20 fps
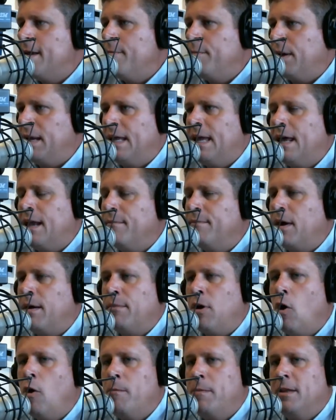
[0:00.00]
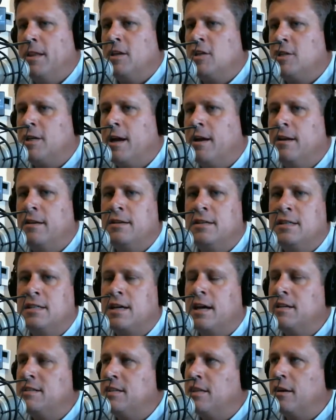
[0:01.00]
But again, I'm hoping that China
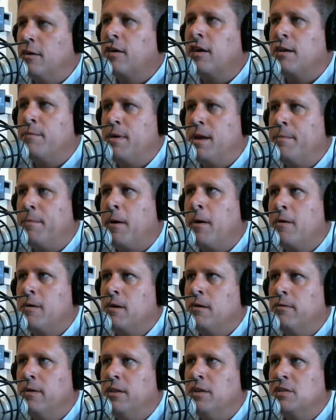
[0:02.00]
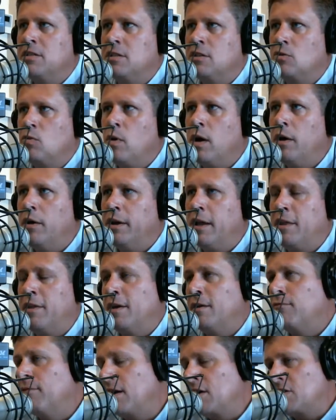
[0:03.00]
decides that they're going to be a partner in this as well. And I
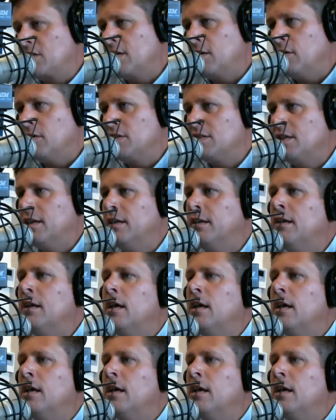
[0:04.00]
think Rex Tillerson,